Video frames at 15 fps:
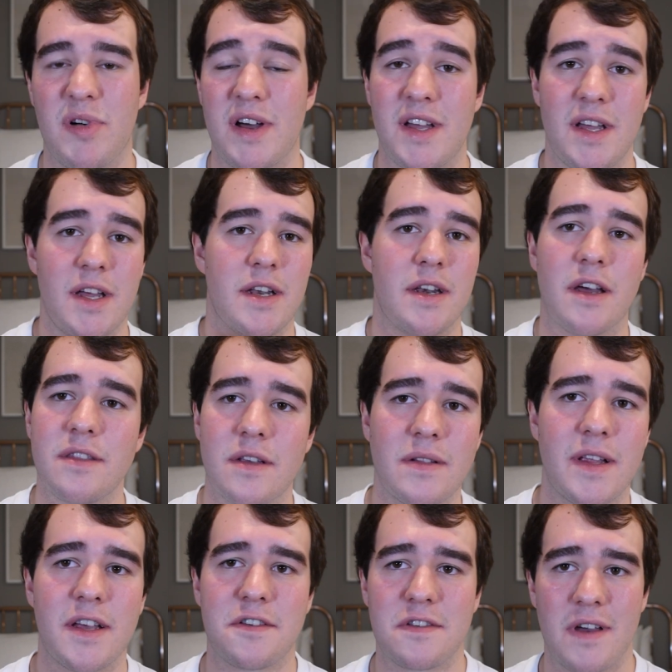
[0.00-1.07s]
But
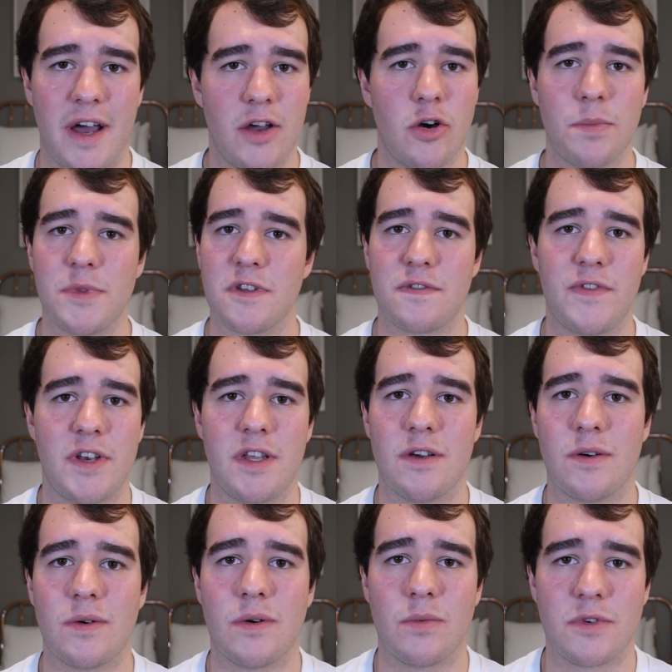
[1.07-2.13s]
nonetheless, I hope this
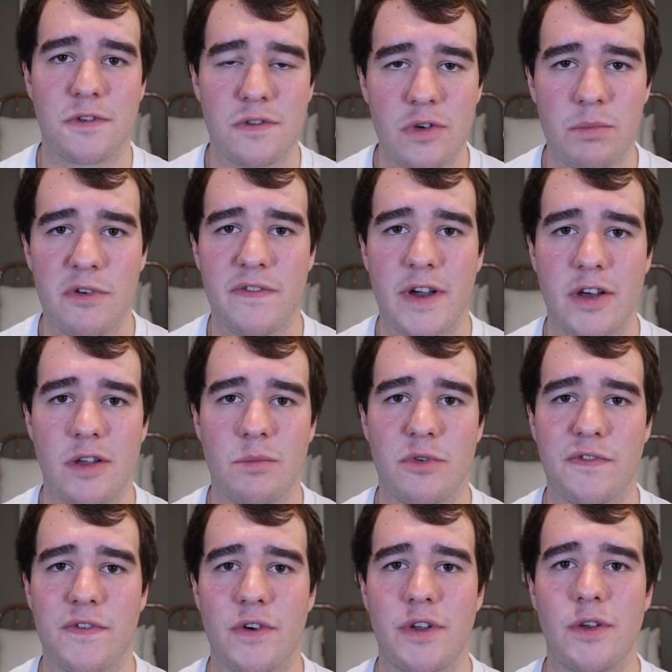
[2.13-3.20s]
video was super valuable
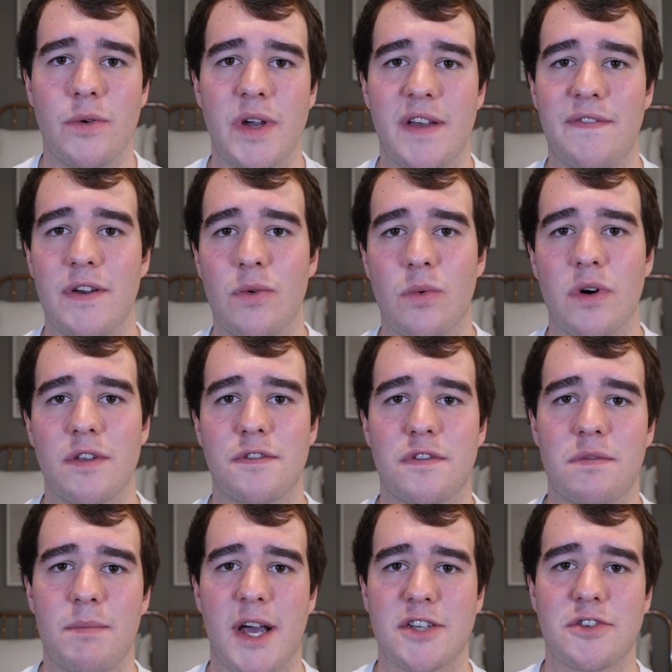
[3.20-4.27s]
for you. If it was,
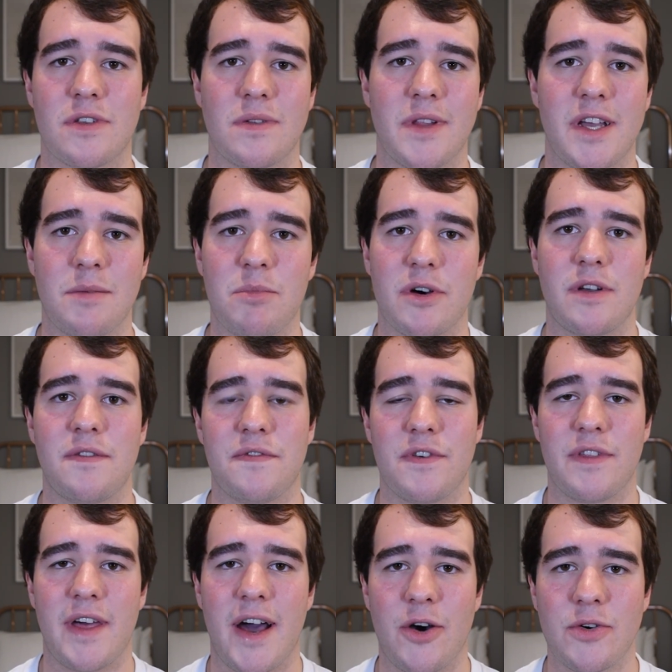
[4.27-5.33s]
smash the like button for
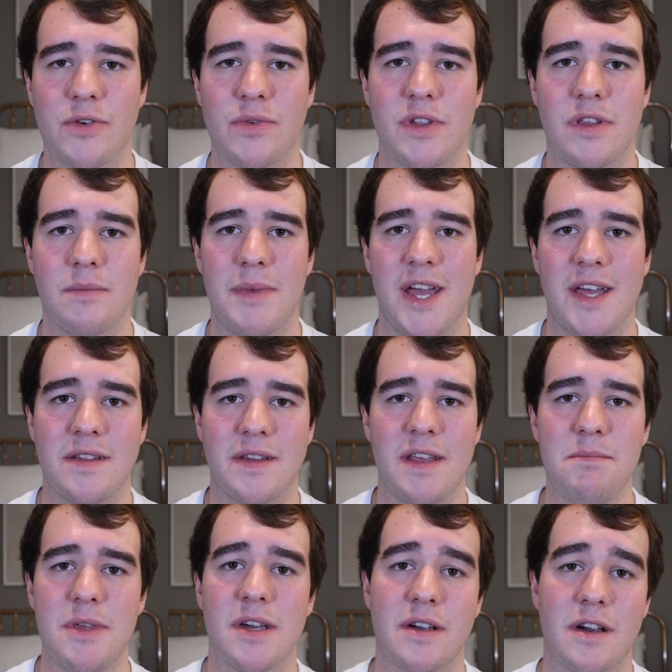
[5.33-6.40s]
the algorithm and
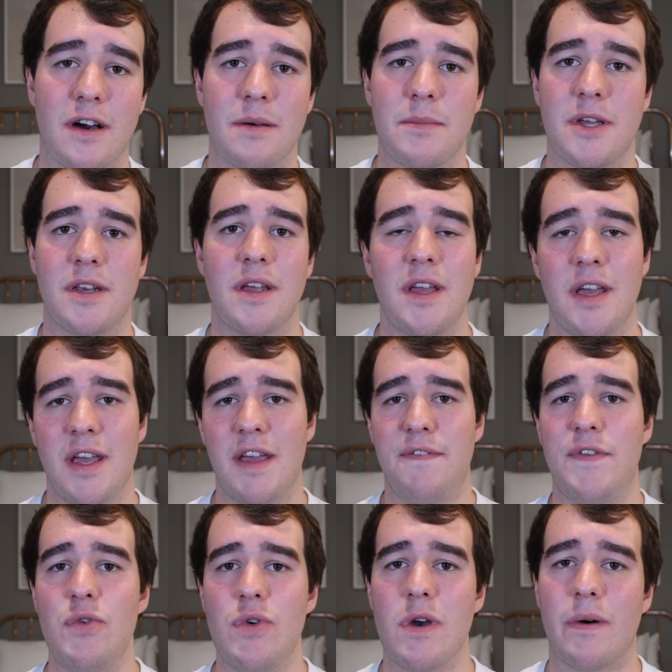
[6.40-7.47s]
leave me a comment
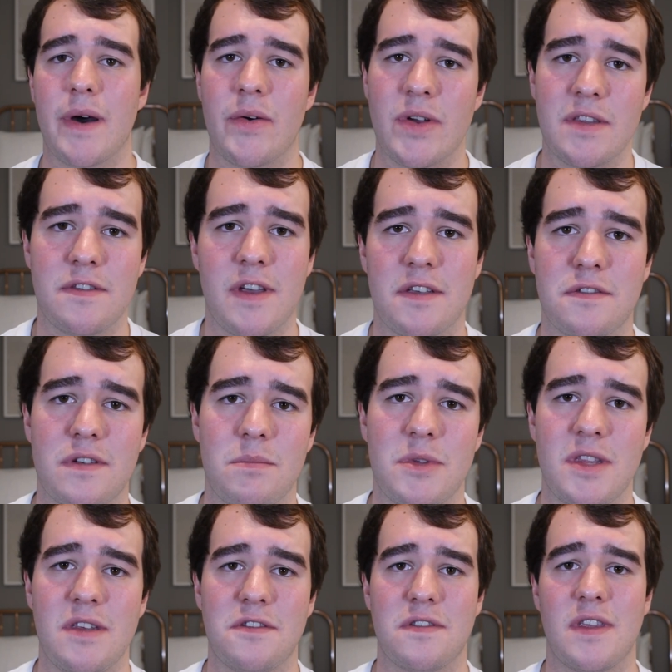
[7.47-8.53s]
if you go out and test some
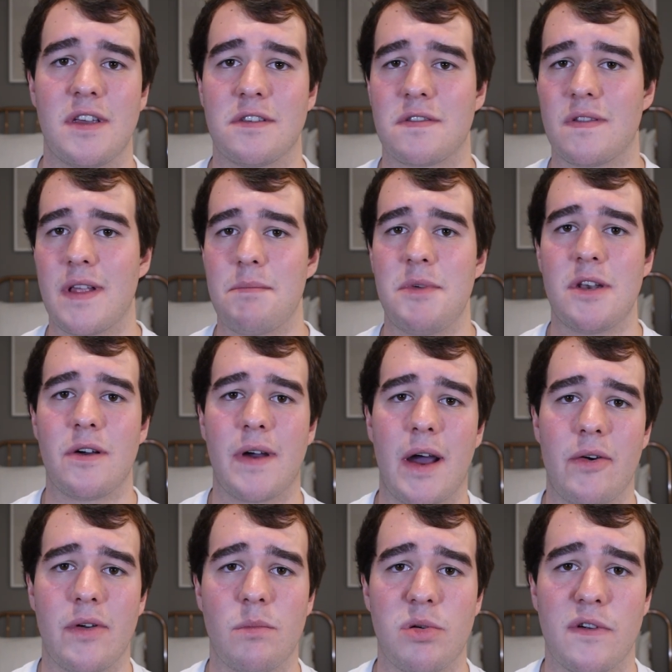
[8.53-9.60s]
of these things. Let me know
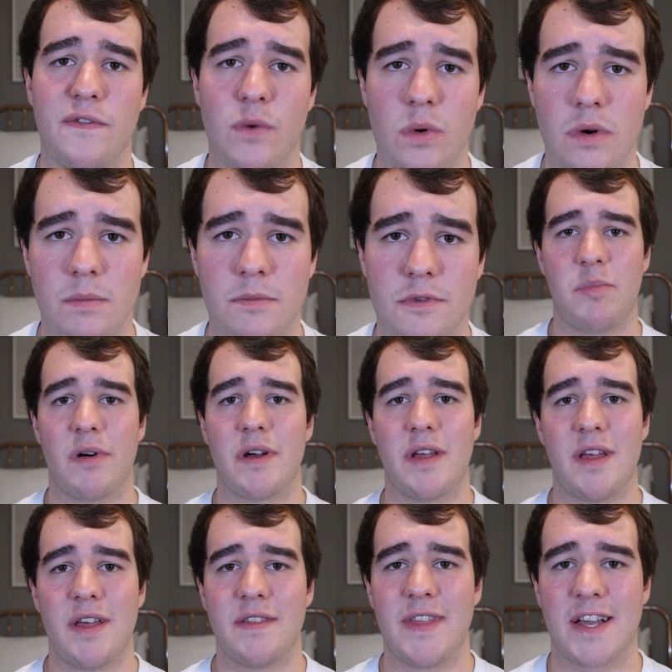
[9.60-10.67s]
how it performs.
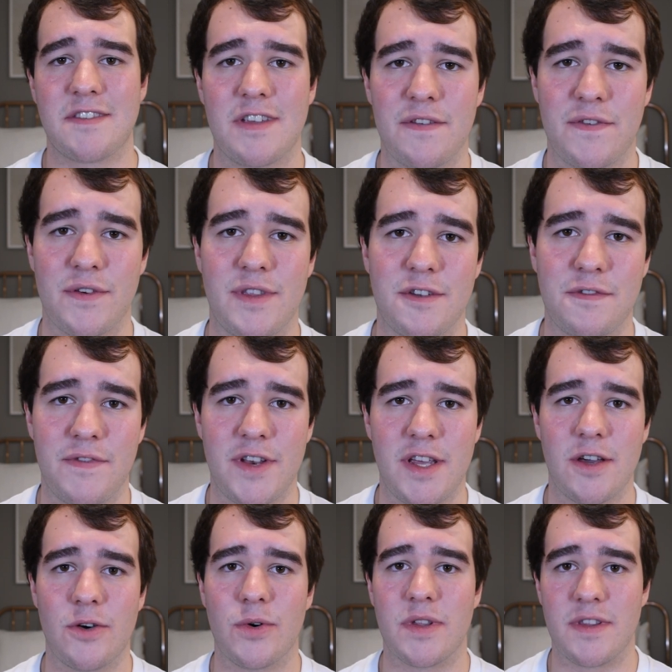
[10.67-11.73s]
But that's it for this
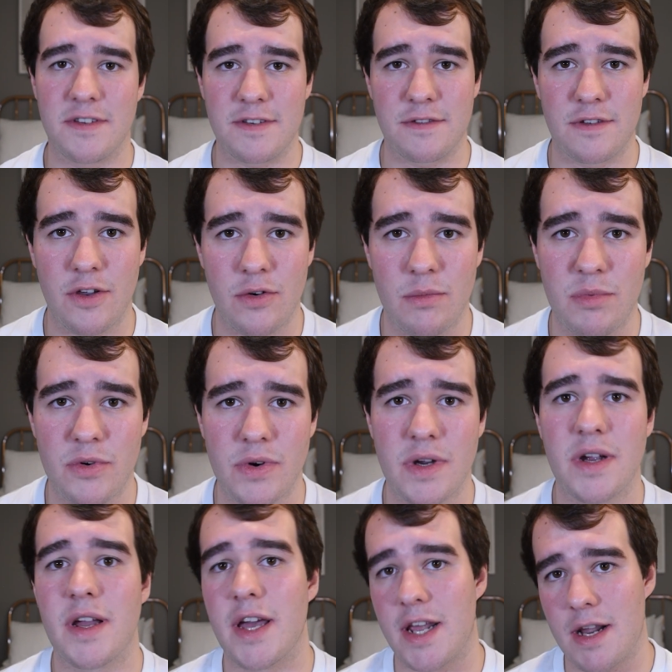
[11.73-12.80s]
video. This is Noah
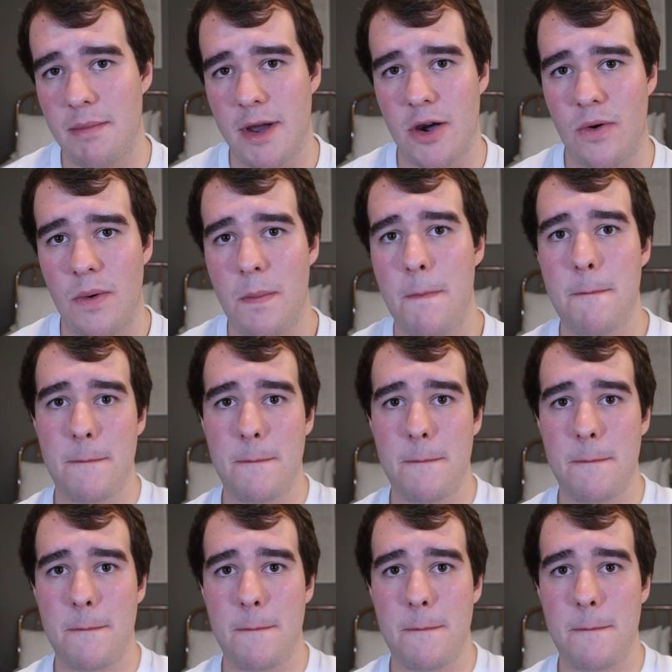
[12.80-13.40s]
Brewer and I'm out.